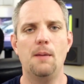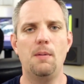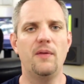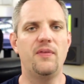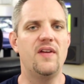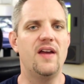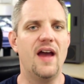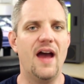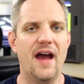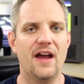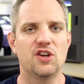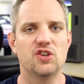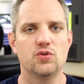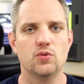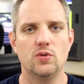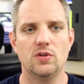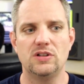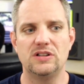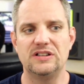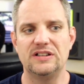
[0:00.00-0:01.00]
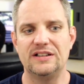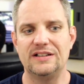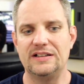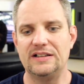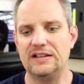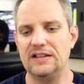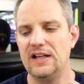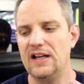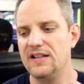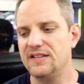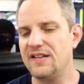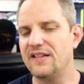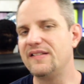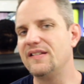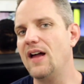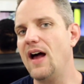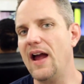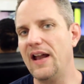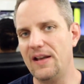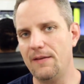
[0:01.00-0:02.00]
about the actual
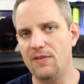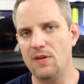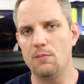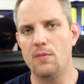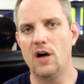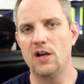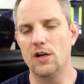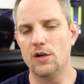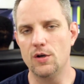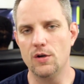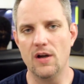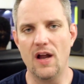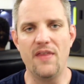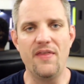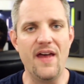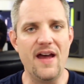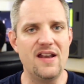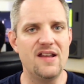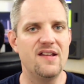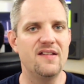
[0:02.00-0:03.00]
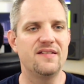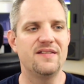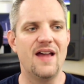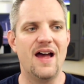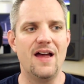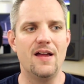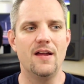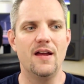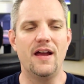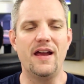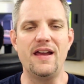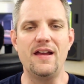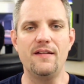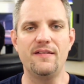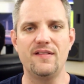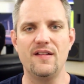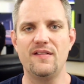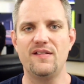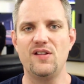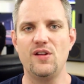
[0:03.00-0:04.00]
design of the monitor, and that is that
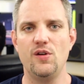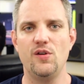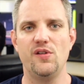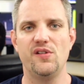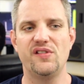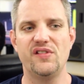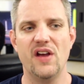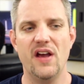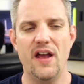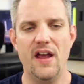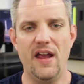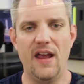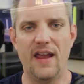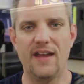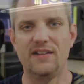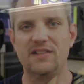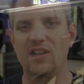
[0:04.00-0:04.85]
Asus used a